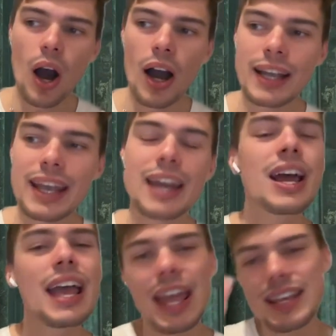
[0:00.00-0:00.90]
again,
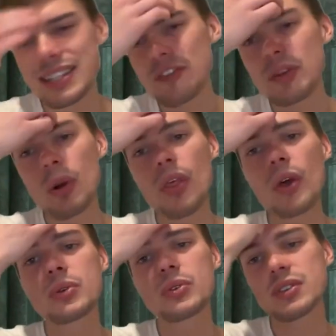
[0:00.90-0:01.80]
it's definitely one of
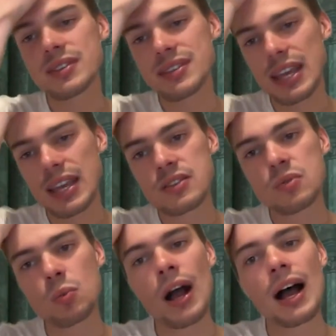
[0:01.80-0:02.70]
those scenes
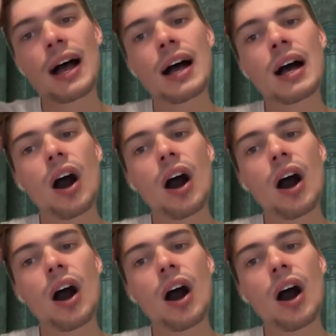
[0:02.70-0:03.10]
where